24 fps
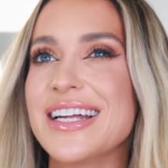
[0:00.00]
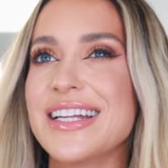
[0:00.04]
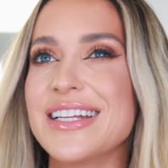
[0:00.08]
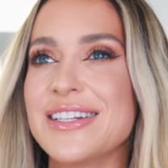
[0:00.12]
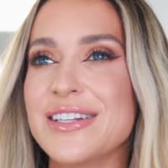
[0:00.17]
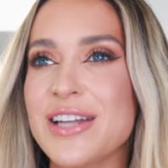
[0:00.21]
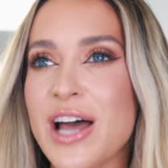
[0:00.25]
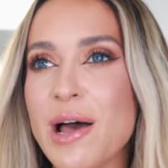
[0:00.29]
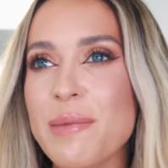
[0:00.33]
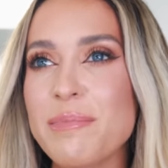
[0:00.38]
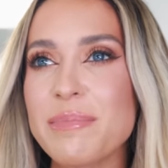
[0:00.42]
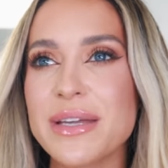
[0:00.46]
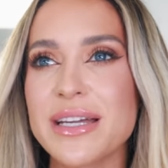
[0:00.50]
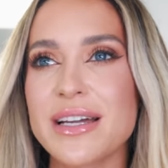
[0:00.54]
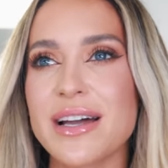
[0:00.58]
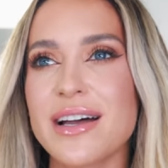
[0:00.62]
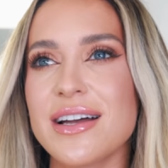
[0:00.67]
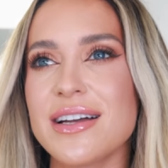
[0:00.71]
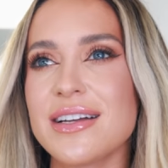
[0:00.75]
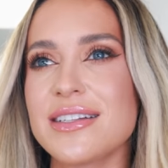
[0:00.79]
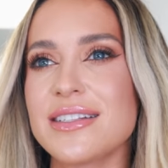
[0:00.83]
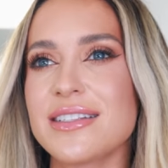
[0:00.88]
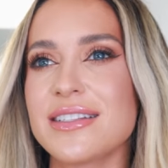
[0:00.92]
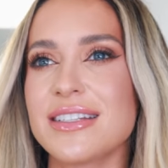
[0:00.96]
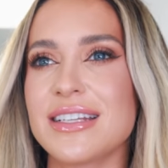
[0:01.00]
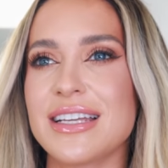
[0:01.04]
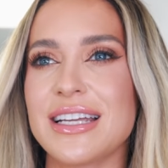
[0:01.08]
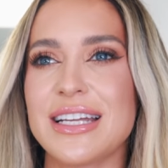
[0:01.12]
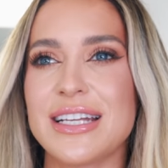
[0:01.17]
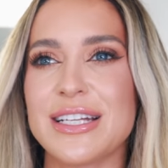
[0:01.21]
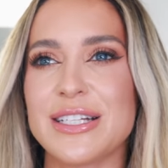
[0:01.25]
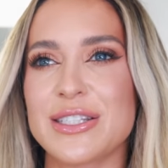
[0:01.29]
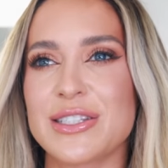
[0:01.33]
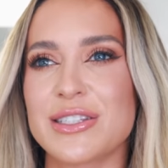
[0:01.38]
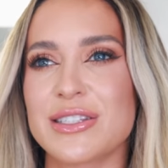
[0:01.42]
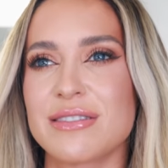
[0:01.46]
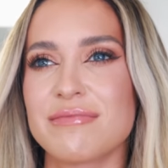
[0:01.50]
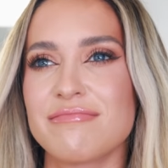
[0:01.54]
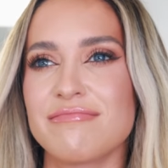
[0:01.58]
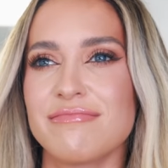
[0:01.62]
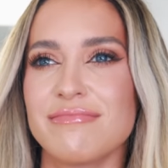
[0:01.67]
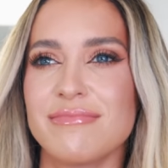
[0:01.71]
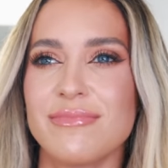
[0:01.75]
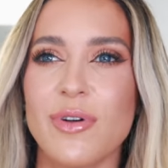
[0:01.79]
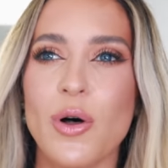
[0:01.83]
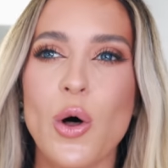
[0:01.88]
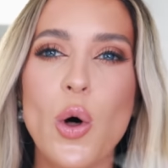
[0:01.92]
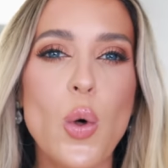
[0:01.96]
Not because it's
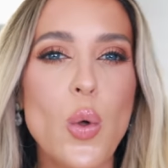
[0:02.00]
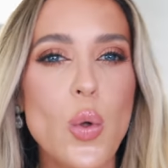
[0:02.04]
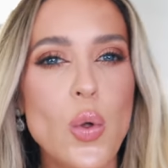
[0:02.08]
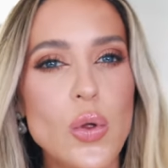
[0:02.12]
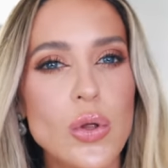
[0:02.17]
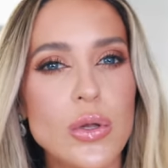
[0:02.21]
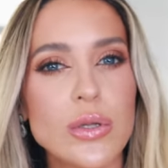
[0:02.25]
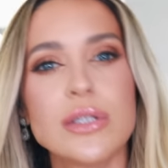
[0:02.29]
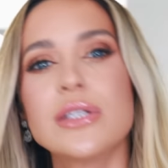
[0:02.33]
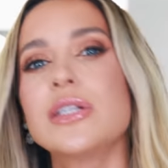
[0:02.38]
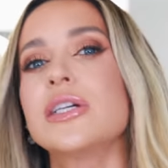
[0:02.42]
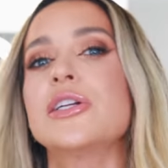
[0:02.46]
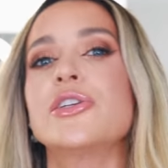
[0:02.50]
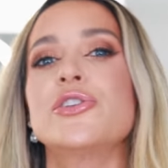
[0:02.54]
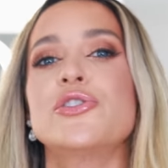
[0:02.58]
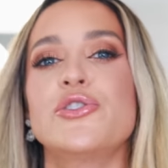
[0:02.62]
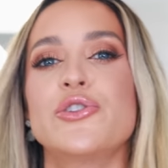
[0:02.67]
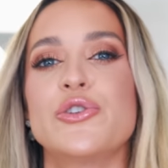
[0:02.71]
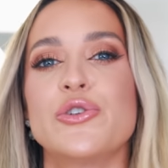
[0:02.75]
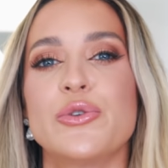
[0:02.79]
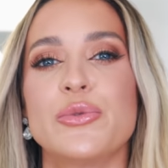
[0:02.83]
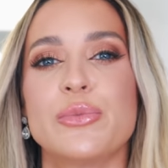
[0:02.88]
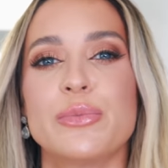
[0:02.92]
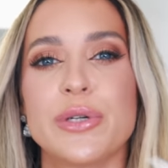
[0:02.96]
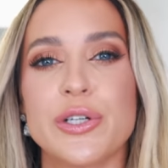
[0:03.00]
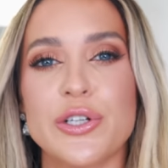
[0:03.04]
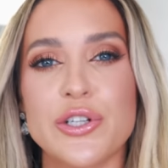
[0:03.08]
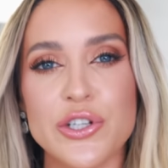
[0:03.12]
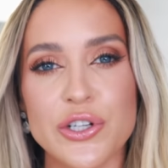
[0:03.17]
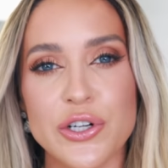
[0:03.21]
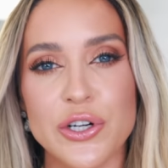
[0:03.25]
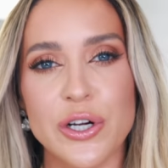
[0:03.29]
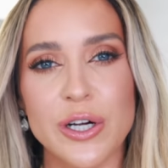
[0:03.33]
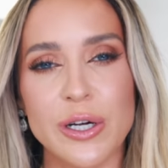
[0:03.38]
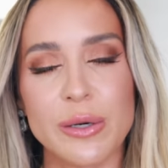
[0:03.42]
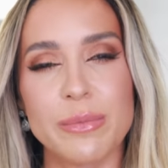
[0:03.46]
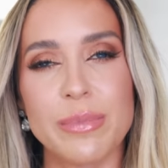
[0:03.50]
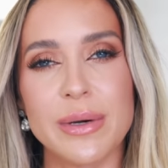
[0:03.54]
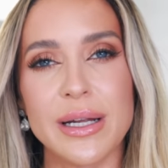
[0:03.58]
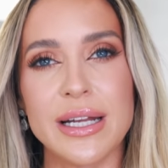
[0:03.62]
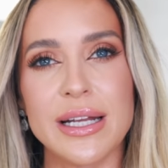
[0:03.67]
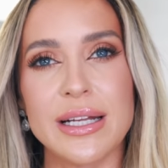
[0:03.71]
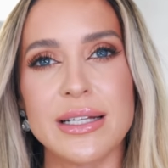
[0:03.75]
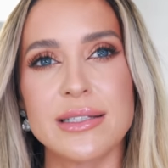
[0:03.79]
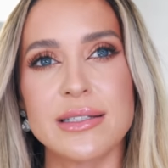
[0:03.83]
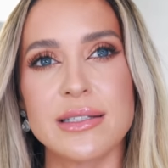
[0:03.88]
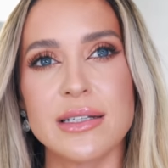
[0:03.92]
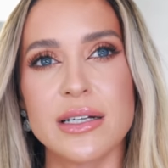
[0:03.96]
old and too mature, but
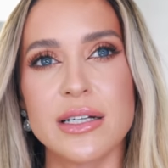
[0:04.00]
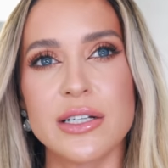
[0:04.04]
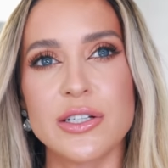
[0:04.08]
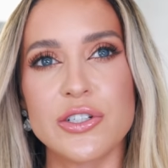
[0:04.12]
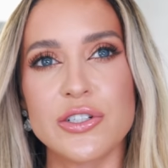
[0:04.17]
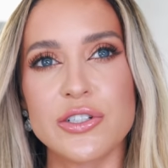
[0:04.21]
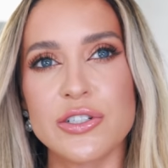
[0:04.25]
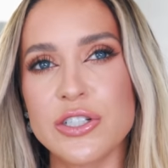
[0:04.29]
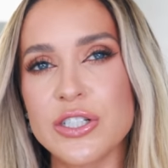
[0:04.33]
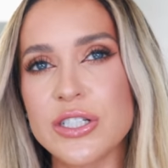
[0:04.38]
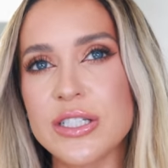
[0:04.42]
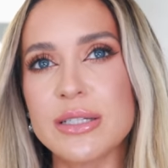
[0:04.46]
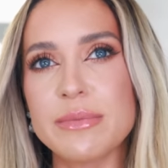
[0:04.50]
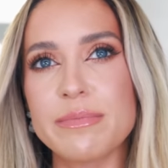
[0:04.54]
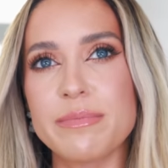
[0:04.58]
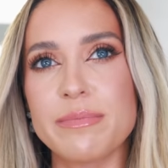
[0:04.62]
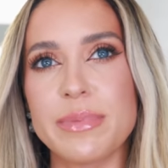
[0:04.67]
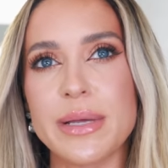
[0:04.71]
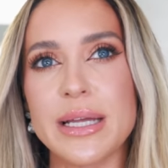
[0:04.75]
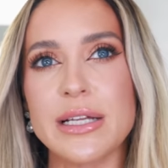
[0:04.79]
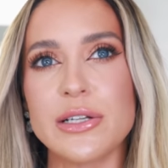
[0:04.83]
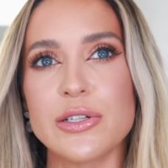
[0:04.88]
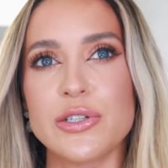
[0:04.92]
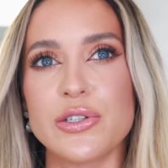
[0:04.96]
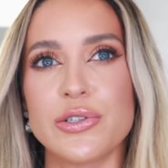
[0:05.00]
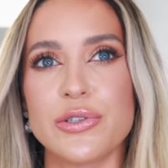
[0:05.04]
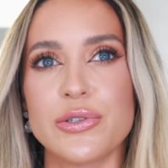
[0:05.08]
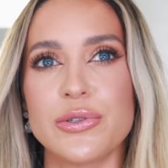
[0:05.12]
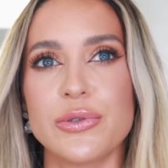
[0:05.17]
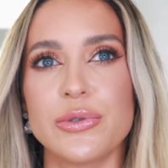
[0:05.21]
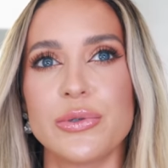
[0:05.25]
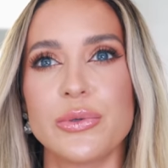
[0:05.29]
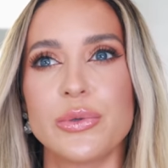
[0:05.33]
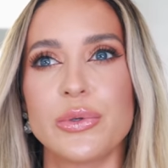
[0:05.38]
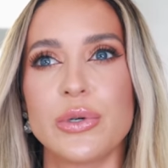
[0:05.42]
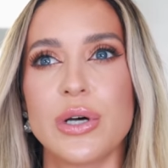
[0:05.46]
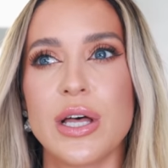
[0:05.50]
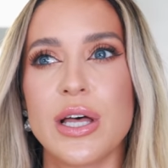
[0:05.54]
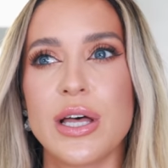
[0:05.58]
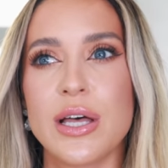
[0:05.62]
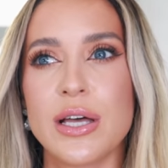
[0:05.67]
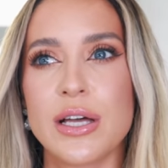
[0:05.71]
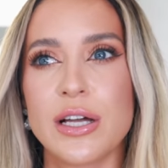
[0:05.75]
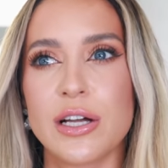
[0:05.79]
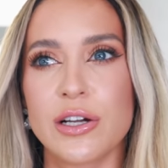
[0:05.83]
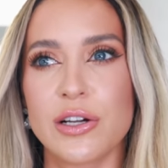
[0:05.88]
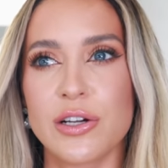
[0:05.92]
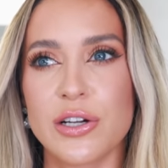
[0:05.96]
it's a, just a bit too
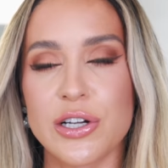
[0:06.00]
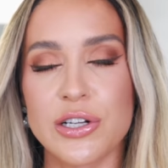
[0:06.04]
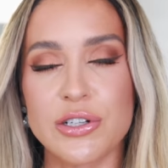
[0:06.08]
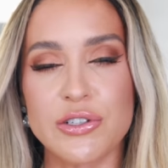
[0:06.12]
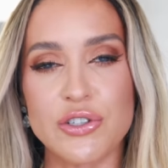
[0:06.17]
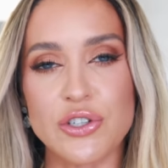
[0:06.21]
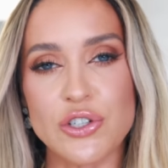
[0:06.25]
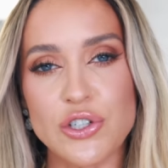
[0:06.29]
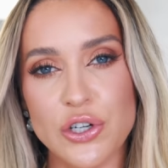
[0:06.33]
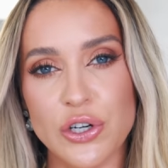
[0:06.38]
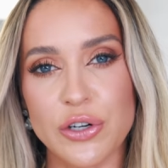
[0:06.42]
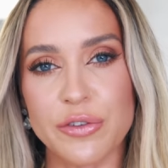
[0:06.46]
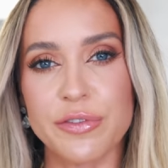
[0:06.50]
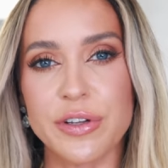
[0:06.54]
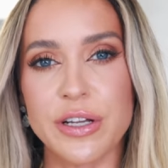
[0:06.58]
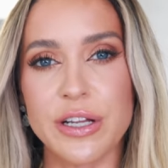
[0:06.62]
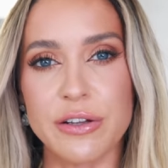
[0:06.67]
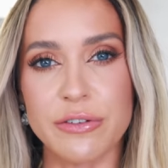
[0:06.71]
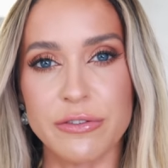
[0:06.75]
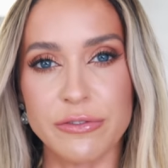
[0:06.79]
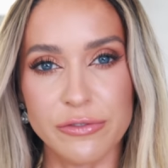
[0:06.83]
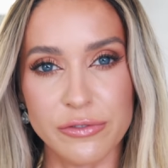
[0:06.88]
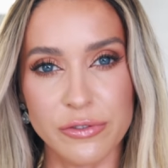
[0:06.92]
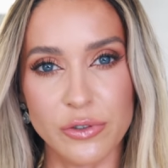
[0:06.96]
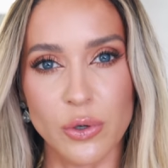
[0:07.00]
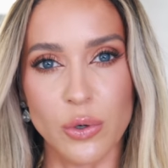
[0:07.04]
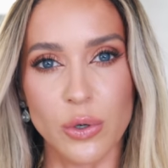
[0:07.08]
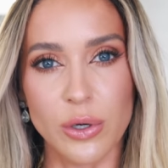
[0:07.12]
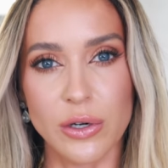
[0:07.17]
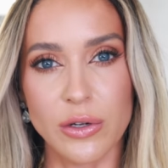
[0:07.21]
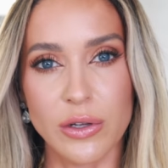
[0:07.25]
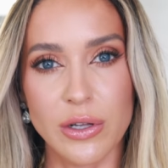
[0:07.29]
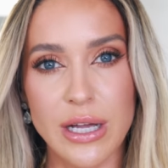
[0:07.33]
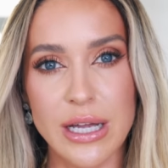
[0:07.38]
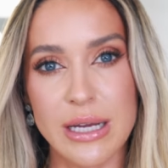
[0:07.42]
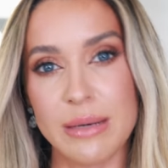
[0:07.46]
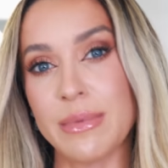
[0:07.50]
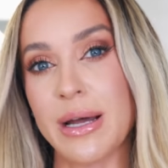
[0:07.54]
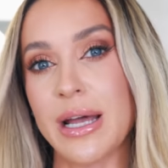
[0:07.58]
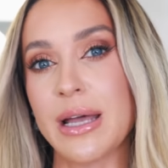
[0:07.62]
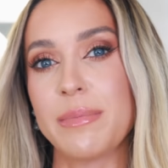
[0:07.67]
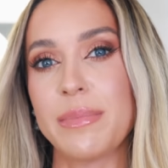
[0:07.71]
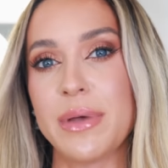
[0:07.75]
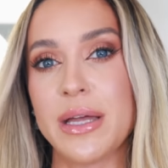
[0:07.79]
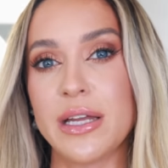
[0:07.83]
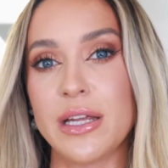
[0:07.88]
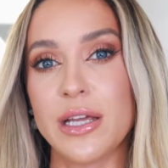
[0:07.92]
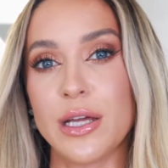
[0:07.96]
conservative floral, in my
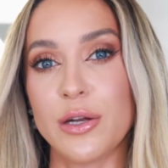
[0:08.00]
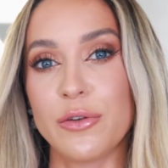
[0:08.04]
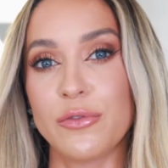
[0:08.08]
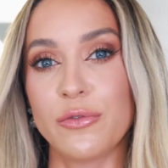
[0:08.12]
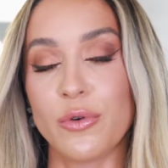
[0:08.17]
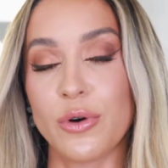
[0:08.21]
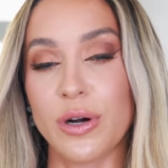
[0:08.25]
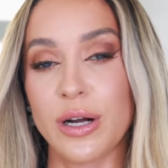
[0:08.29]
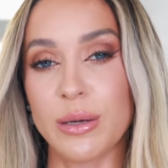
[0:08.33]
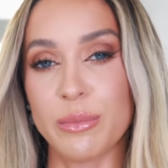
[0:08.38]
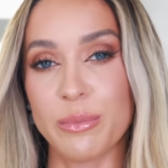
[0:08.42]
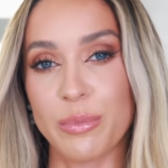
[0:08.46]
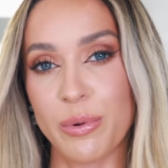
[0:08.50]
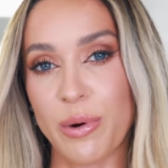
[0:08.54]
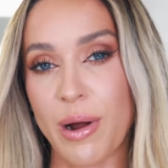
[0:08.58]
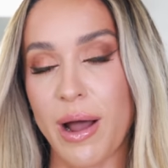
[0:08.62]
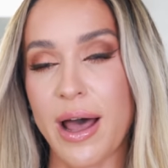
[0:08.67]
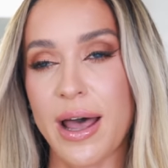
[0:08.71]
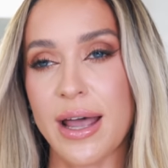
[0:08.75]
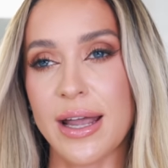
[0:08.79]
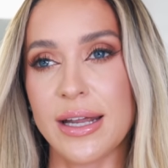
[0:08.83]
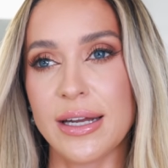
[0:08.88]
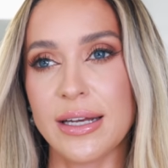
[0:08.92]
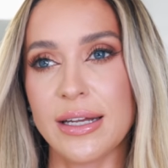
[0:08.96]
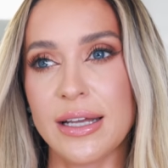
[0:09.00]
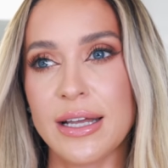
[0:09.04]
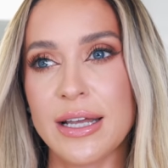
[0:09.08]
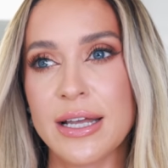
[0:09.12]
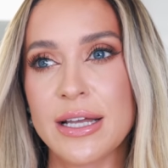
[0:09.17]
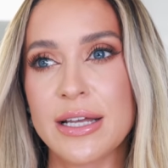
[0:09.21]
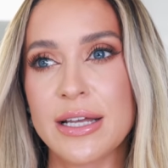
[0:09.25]
opinion, for a bride.